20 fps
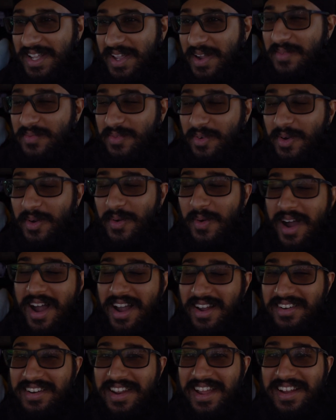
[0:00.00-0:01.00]
to go for a
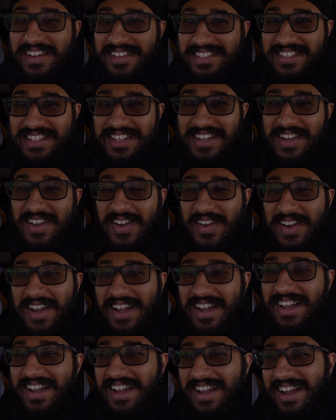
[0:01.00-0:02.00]
while now, so
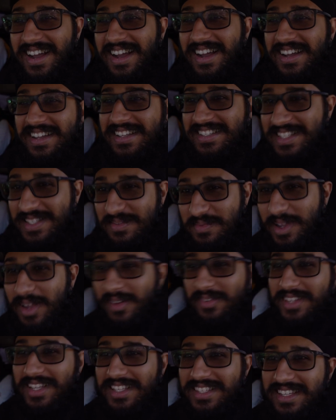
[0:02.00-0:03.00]
it's his
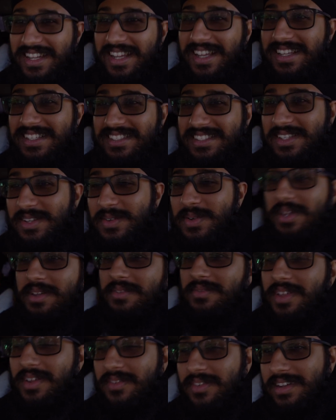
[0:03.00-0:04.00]
birthday today, so
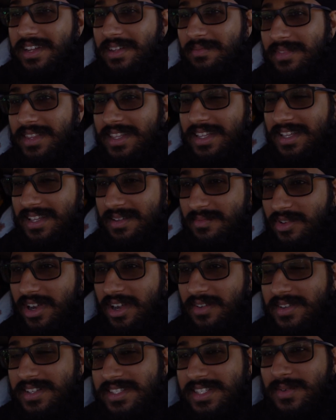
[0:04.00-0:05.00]
we've given him the
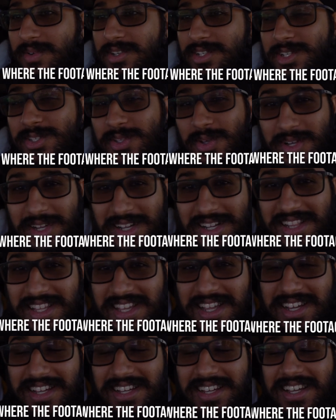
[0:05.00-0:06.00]
breakfast thing which you saw
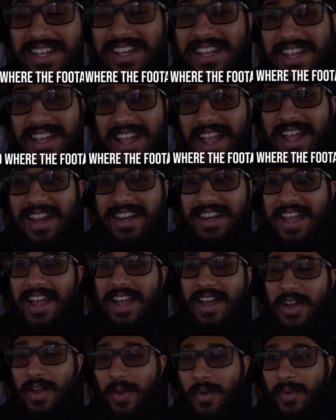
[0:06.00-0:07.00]
earlier, and
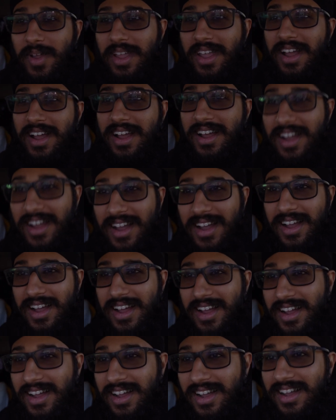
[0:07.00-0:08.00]
now we
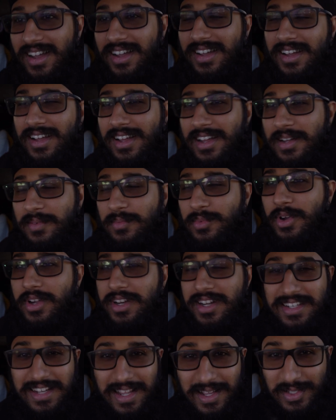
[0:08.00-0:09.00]
are
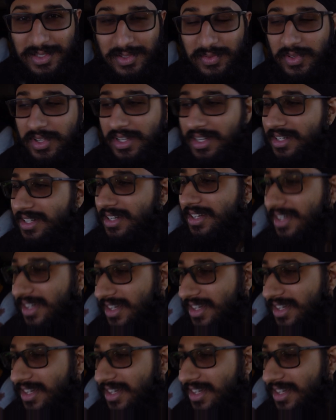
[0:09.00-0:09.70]
going to Dalesford.